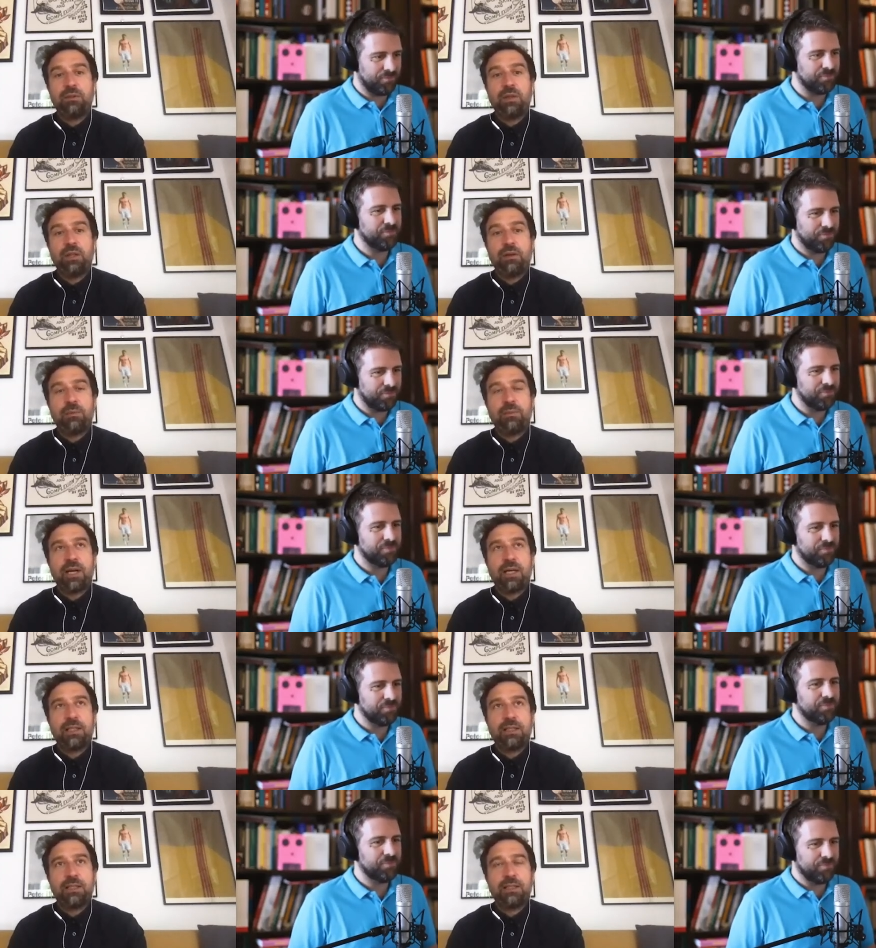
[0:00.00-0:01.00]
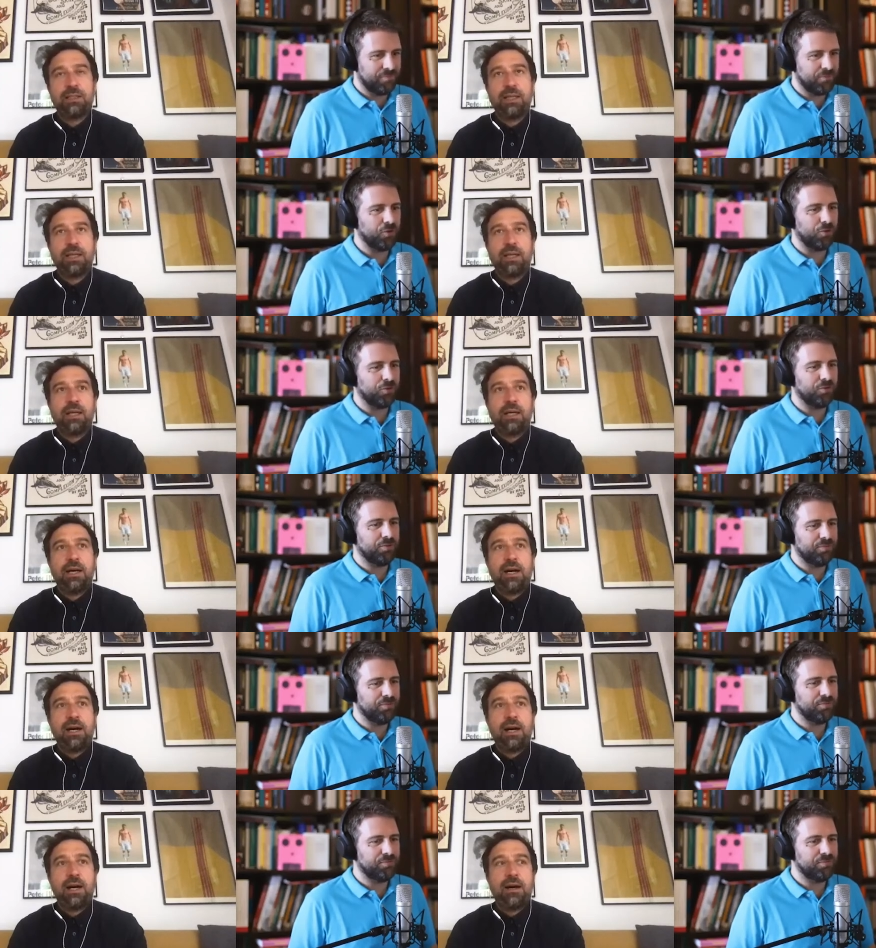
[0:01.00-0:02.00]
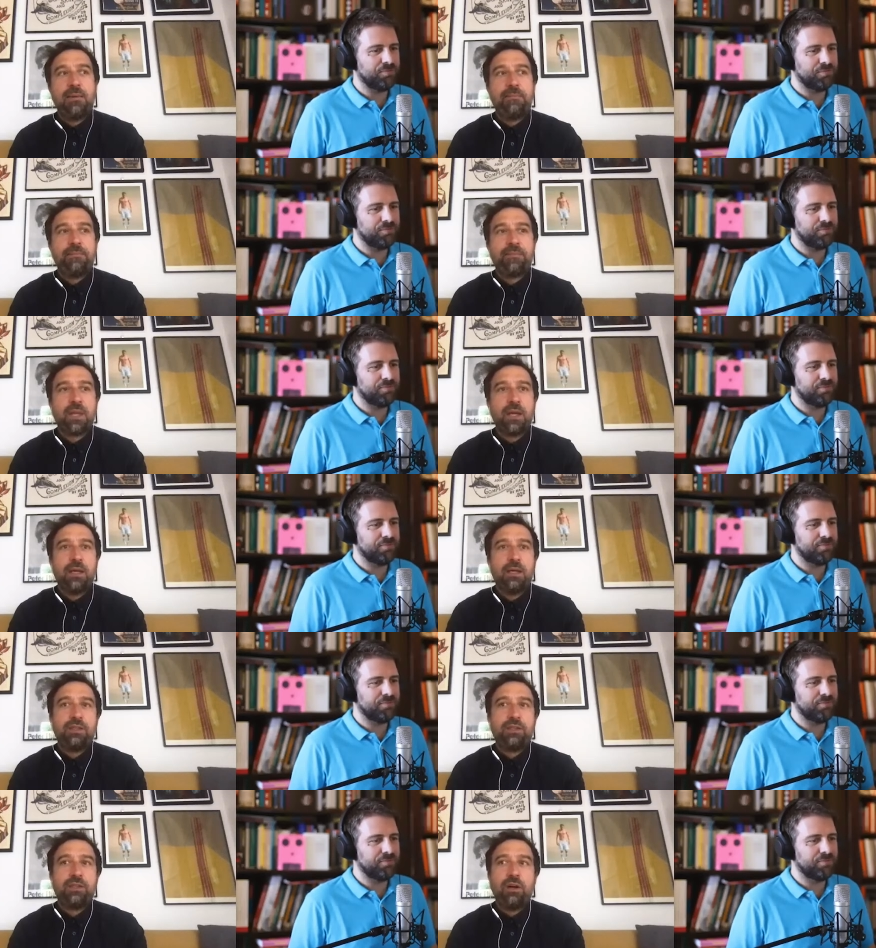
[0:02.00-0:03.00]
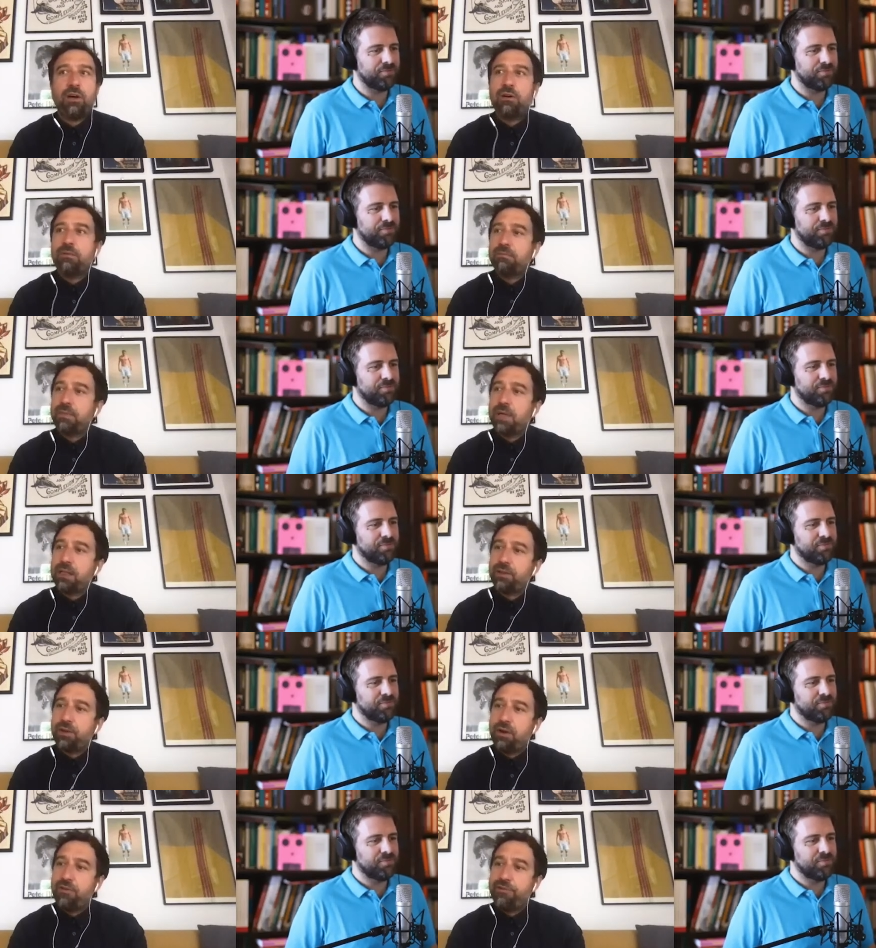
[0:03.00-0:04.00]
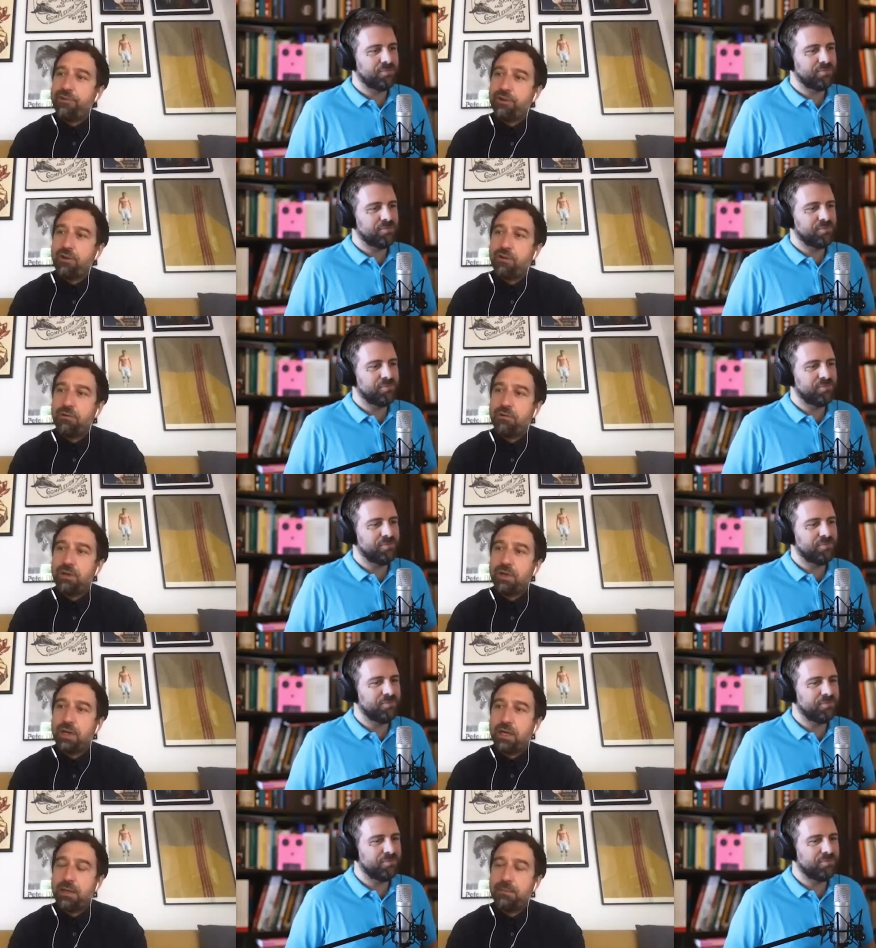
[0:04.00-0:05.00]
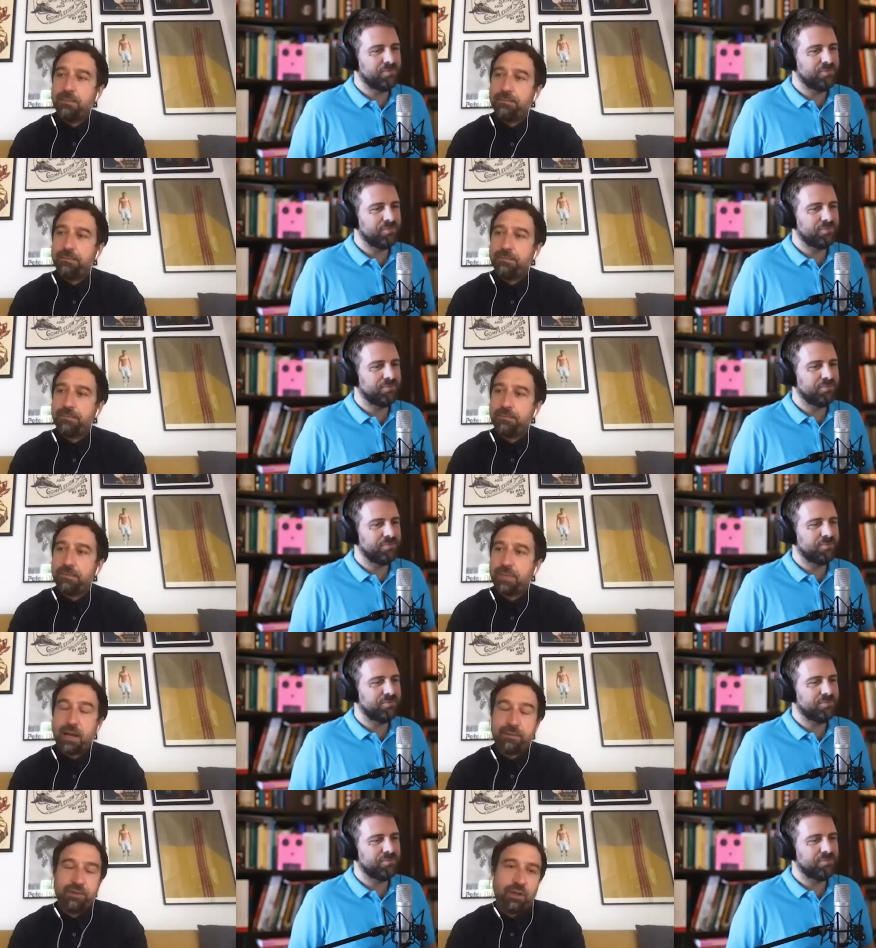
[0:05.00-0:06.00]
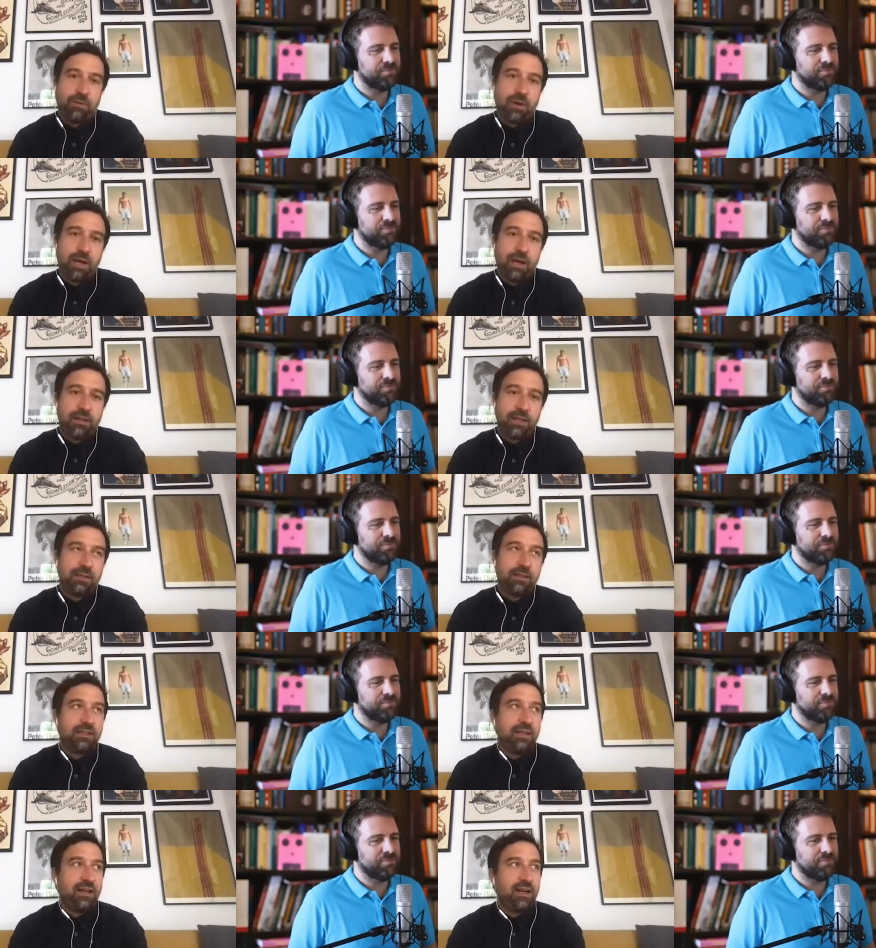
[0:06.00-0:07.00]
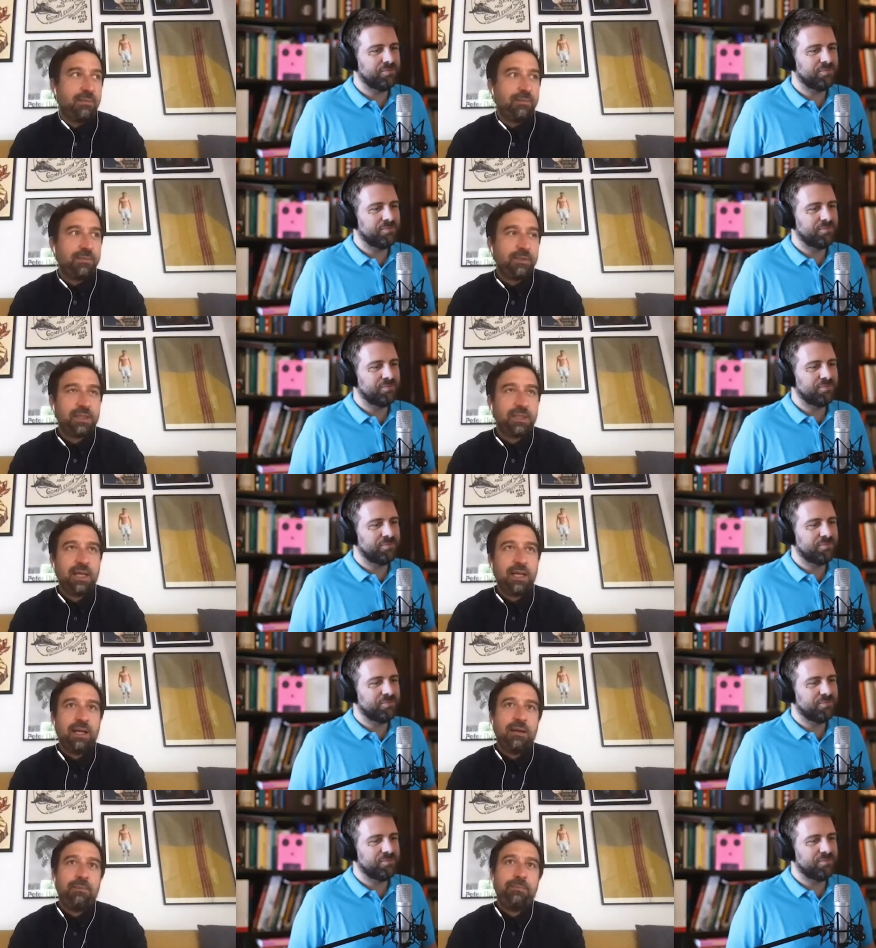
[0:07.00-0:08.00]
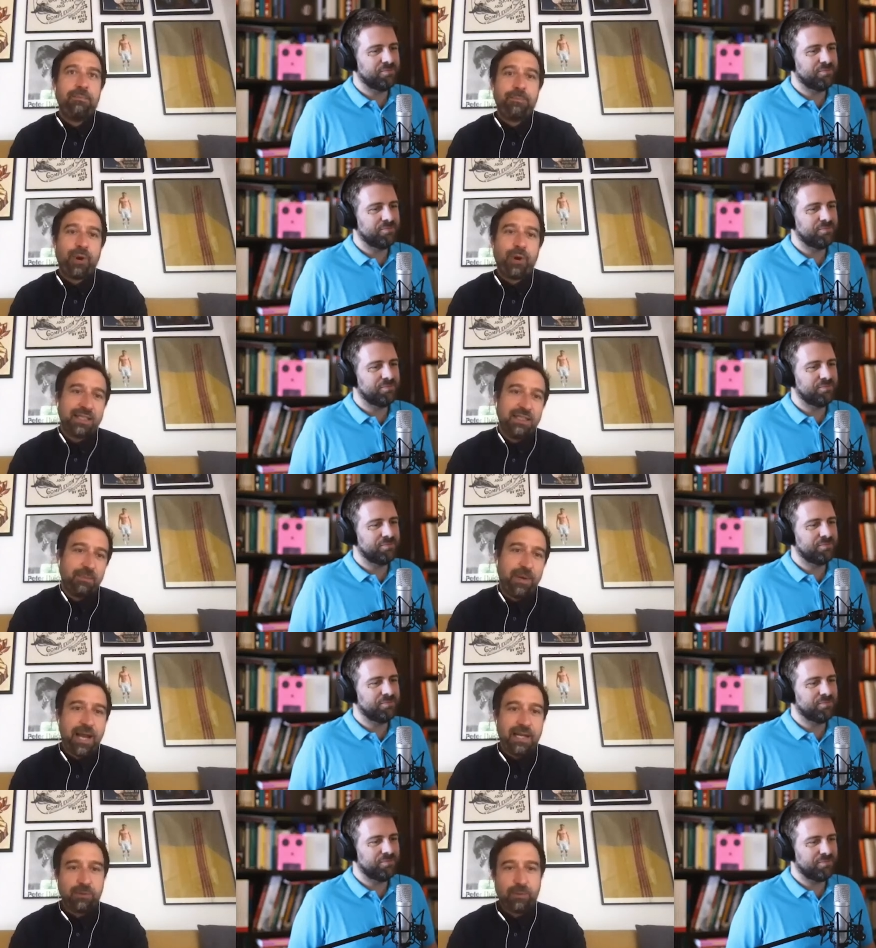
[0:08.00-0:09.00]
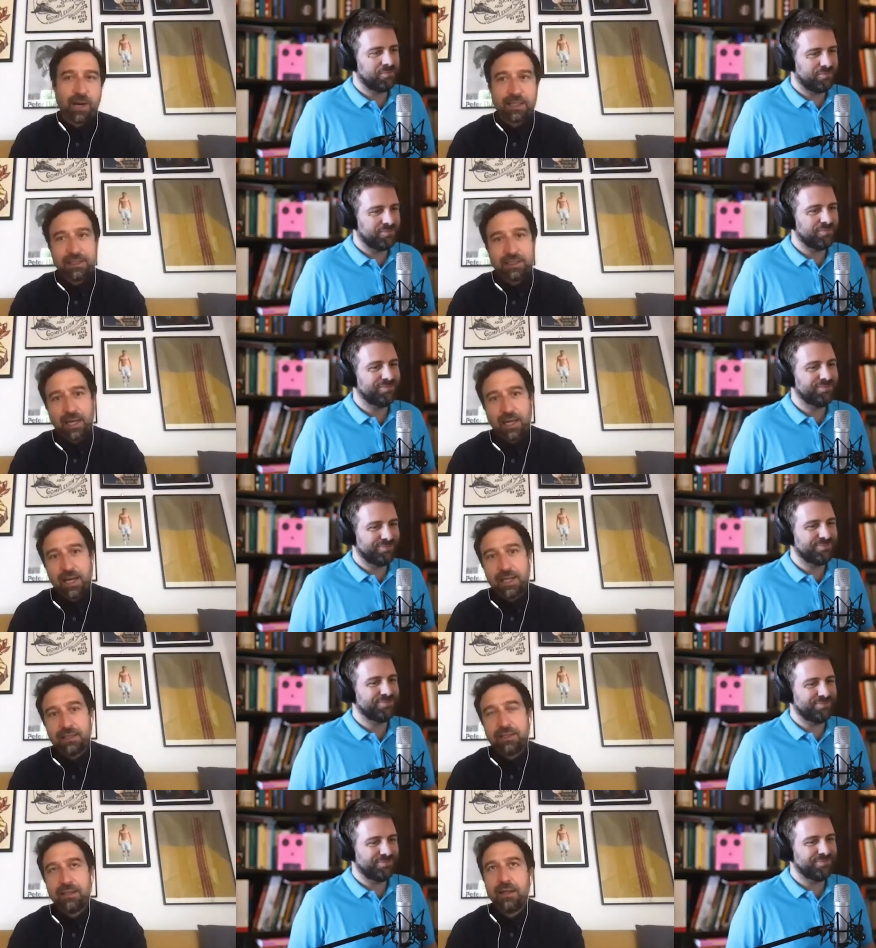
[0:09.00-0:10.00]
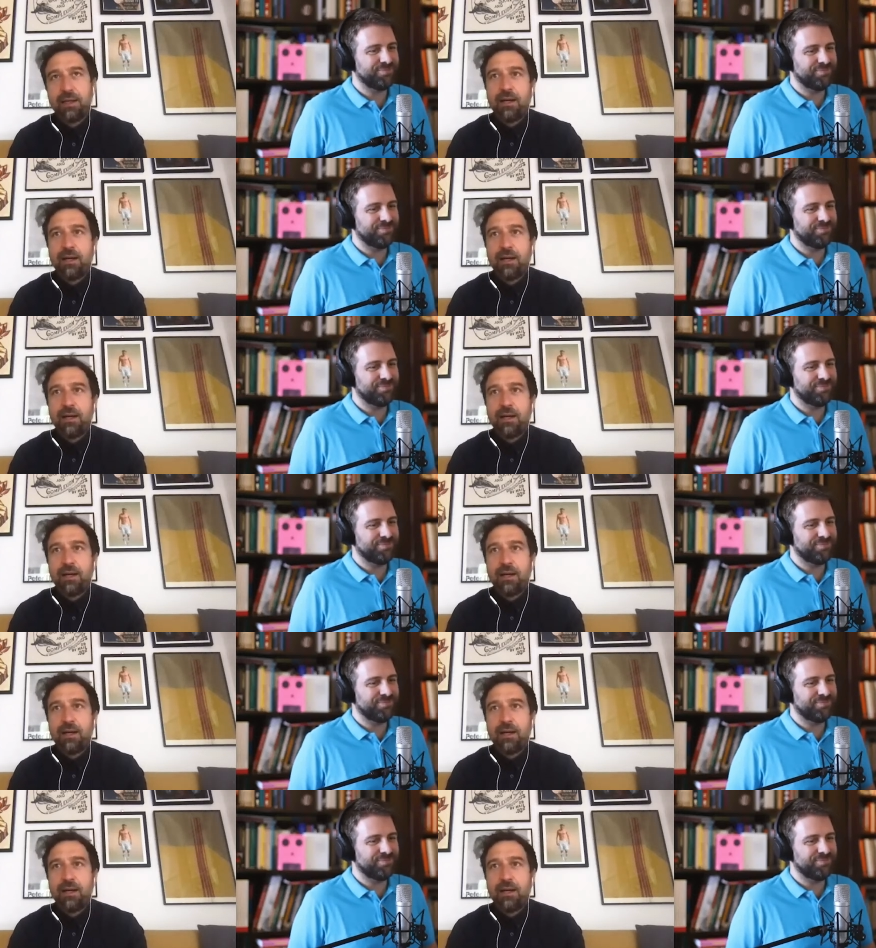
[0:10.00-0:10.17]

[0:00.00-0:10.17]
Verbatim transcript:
Speaker 1: between theory and practice. Of course. Um, so I don't know if you know, um, perhaps you're aware that the terms practice based, practice led,